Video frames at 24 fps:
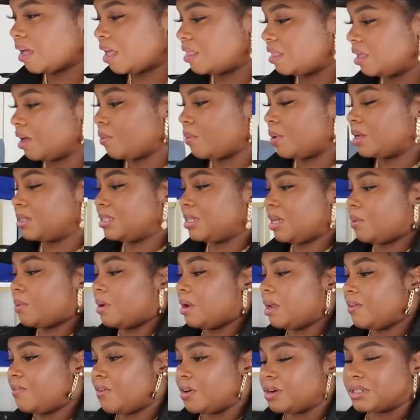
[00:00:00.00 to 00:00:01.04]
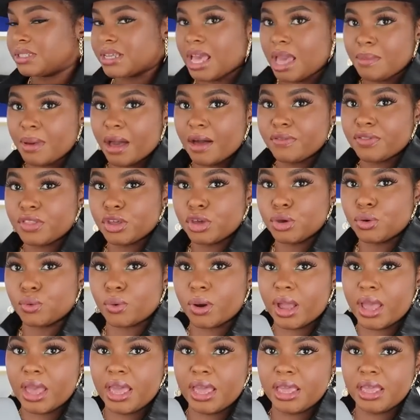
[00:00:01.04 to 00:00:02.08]
I think I'm going to say when it first came out, the
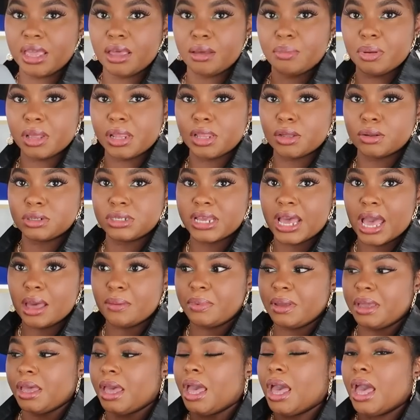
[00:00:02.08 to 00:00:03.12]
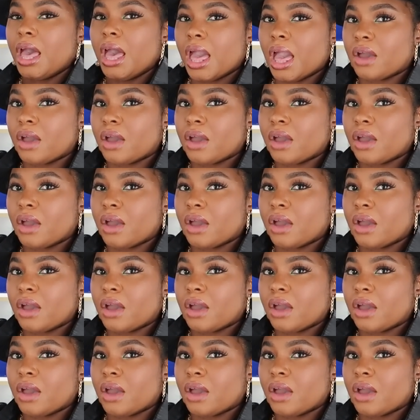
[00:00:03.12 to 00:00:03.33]
gray pillow tabby.